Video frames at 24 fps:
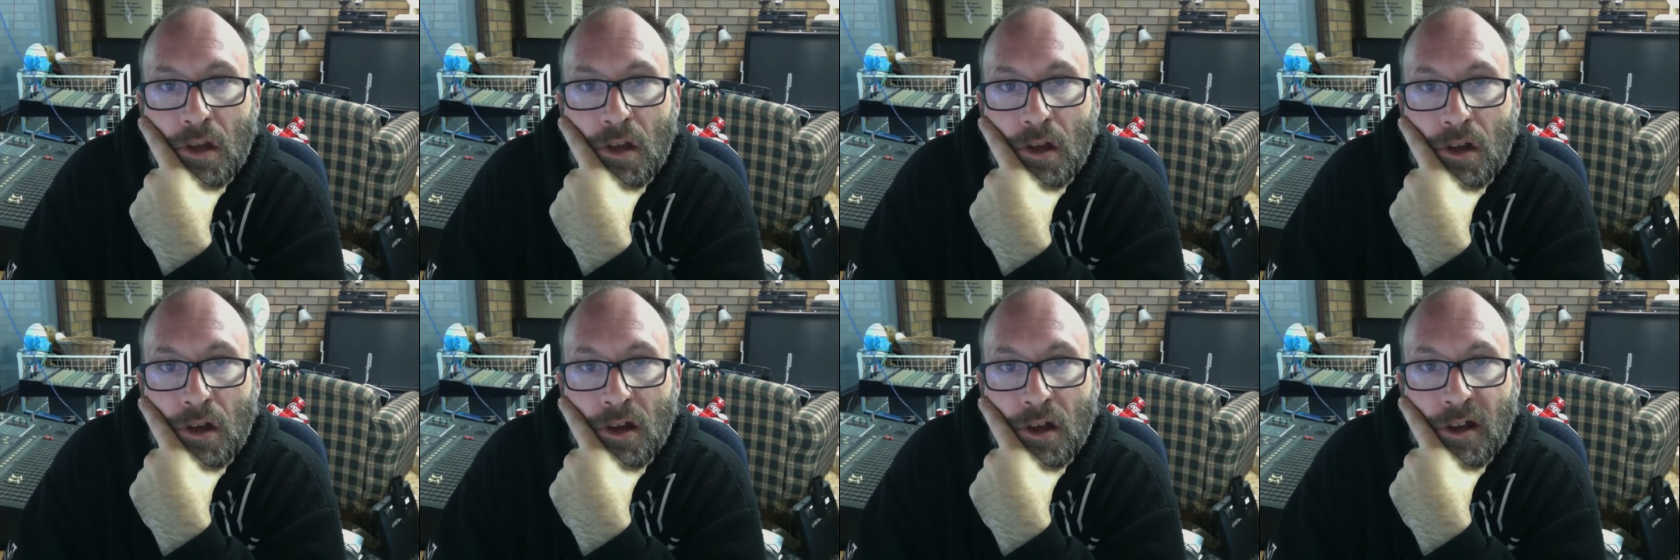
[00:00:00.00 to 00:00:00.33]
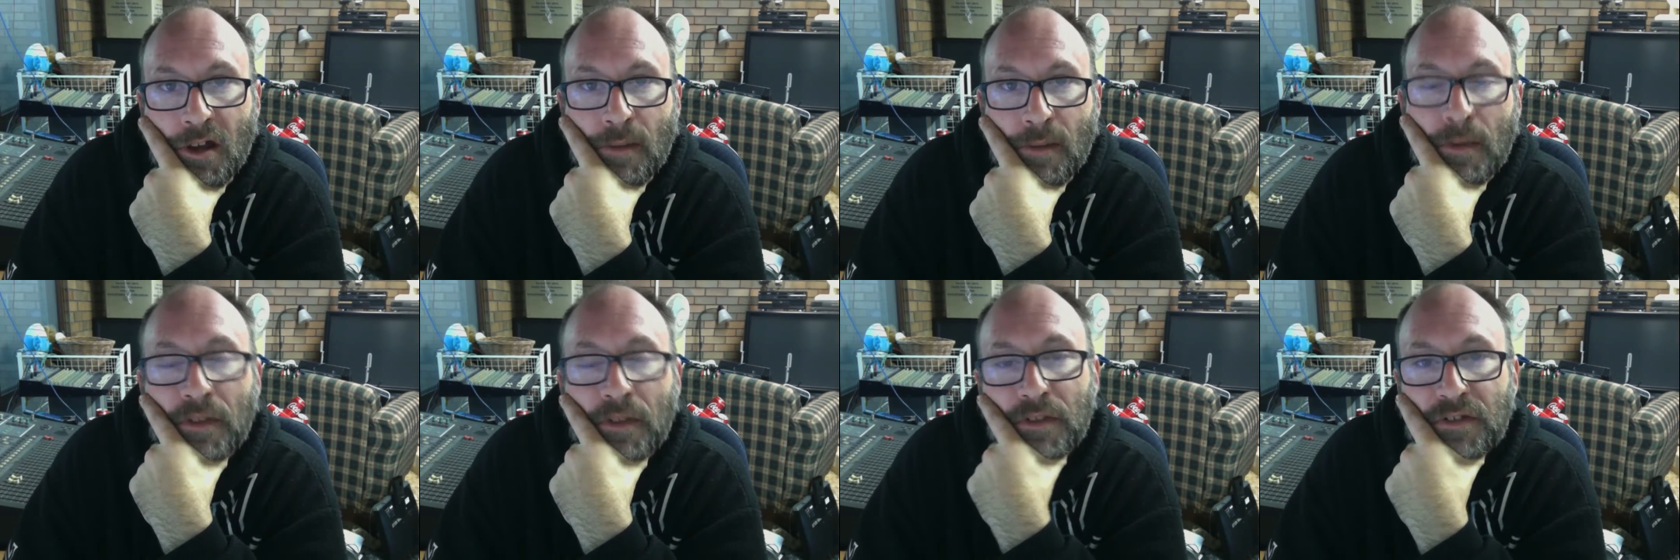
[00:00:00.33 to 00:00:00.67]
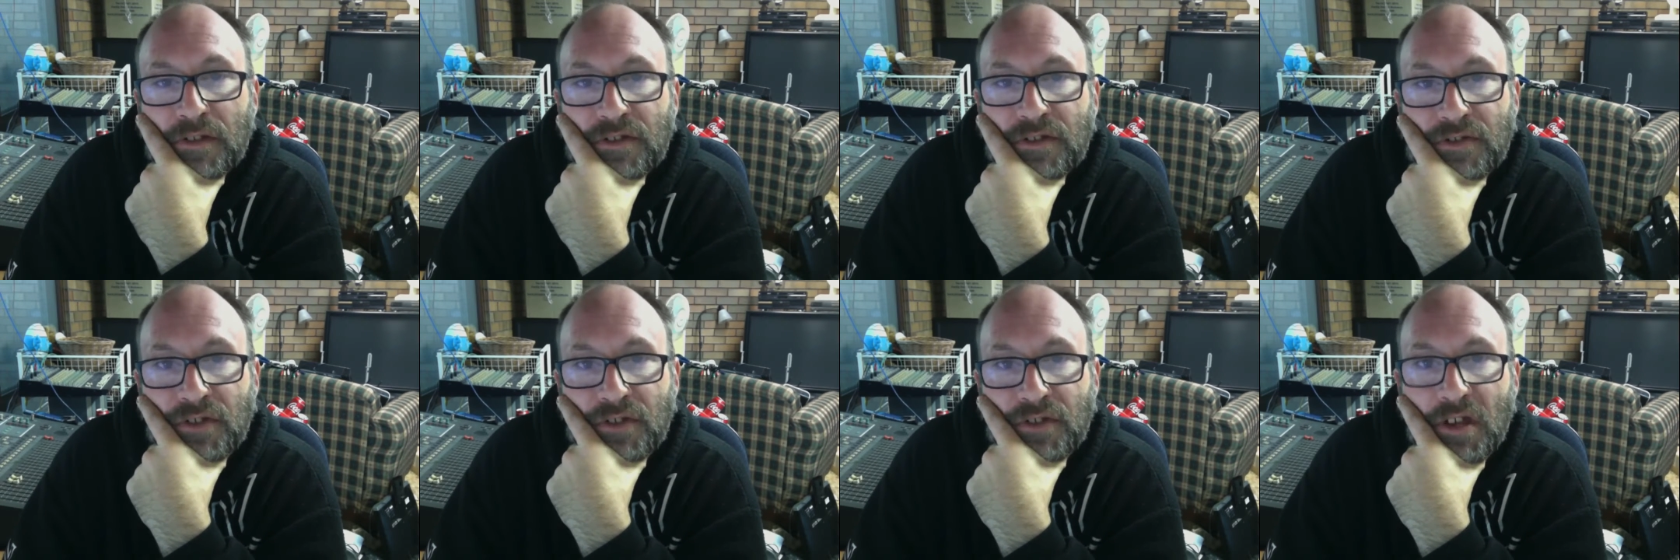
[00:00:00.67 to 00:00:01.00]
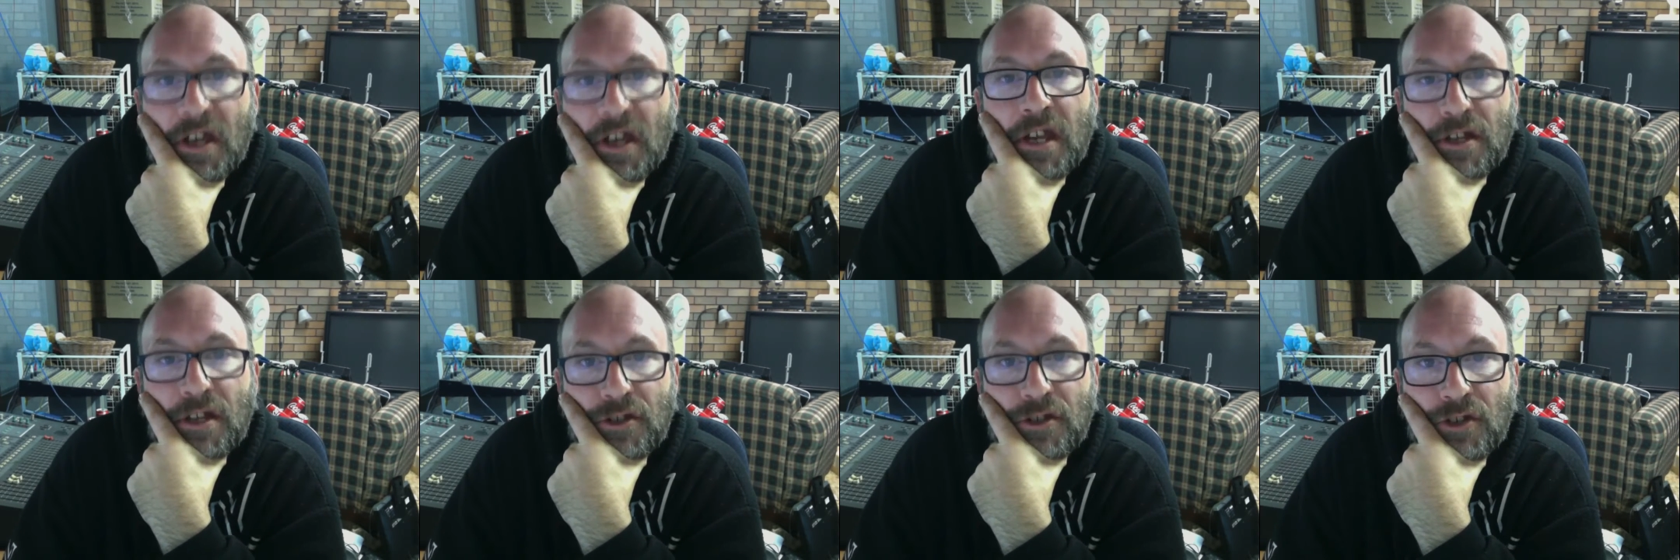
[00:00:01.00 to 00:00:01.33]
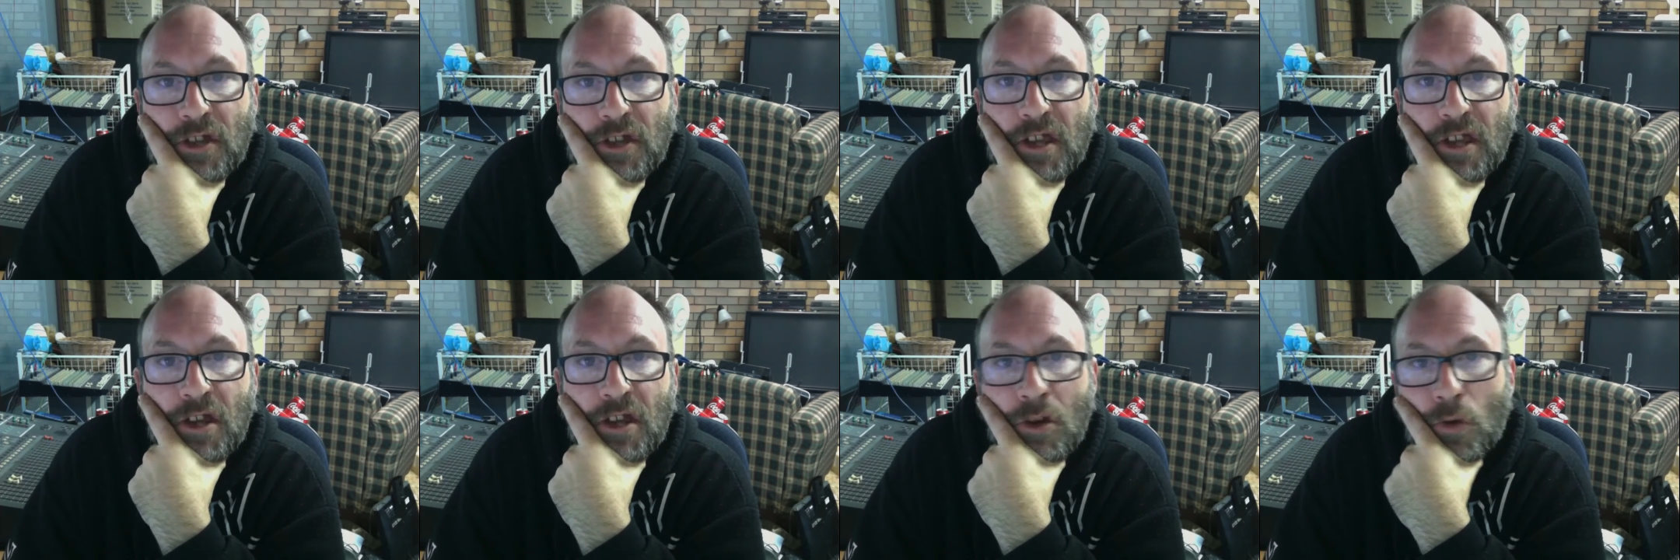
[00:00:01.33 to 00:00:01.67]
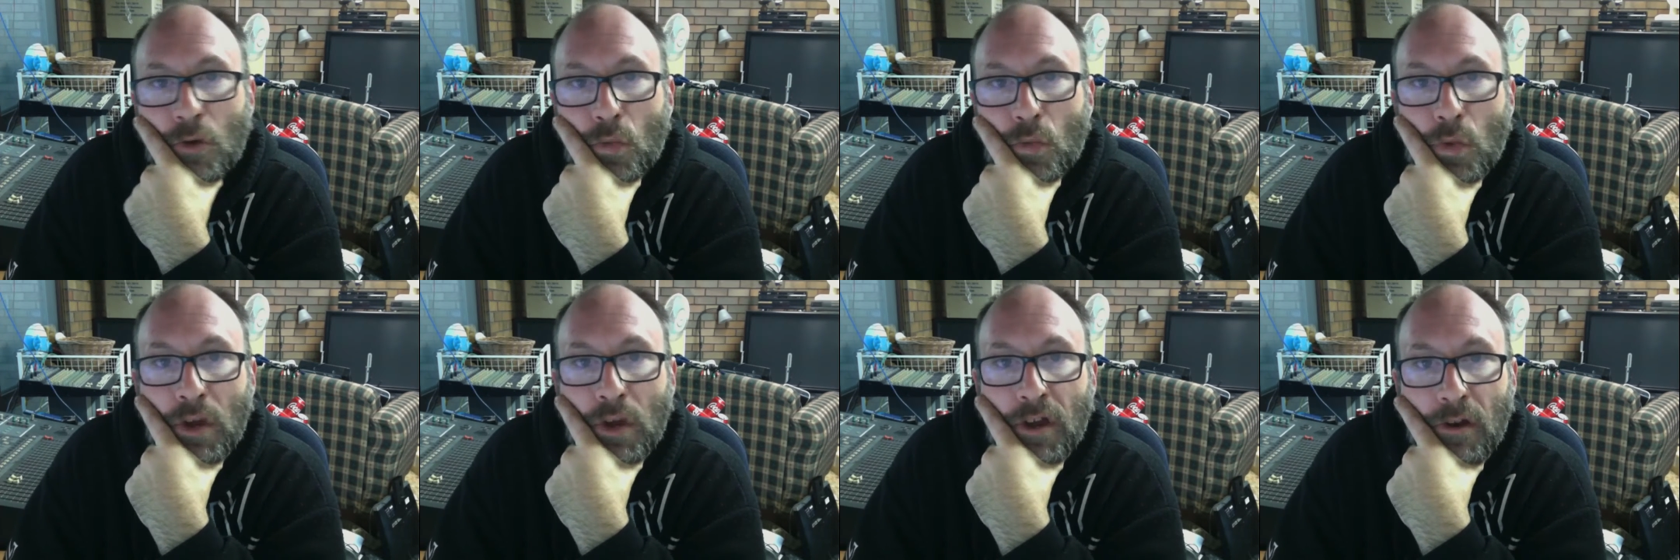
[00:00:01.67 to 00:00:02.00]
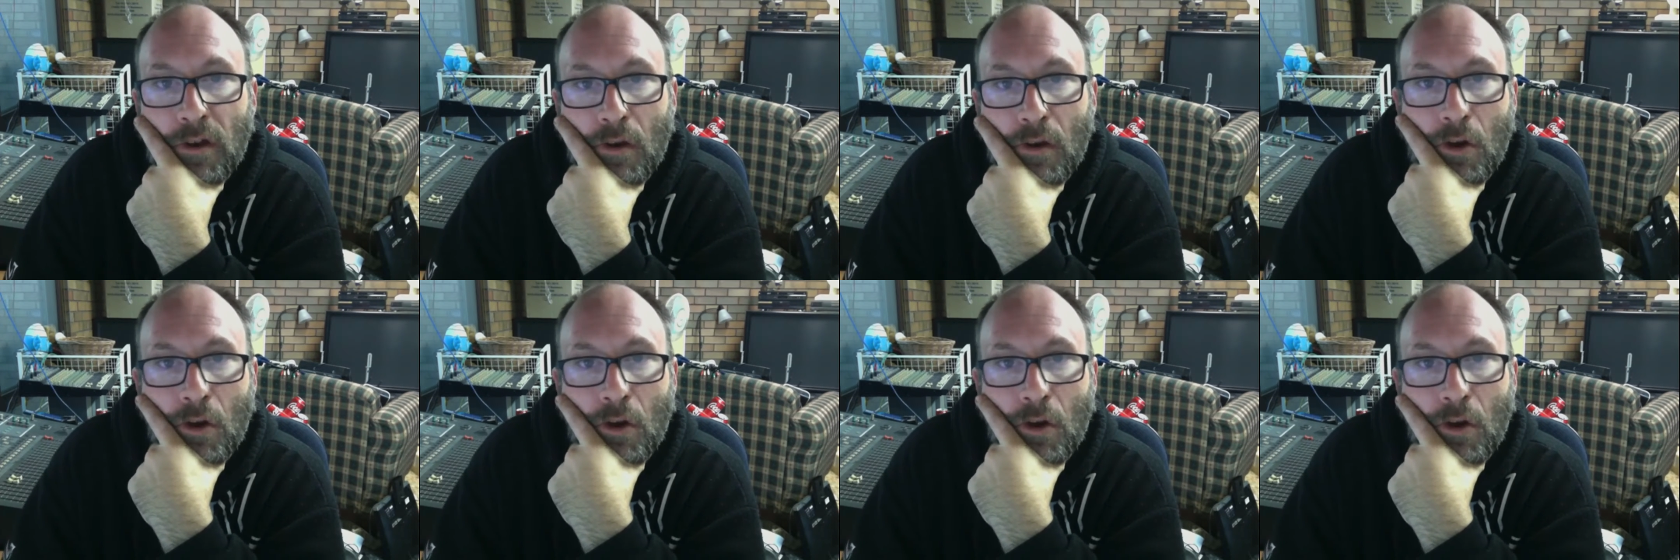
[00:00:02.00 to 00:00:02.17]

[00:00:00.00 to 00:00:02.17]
I am at the stage now where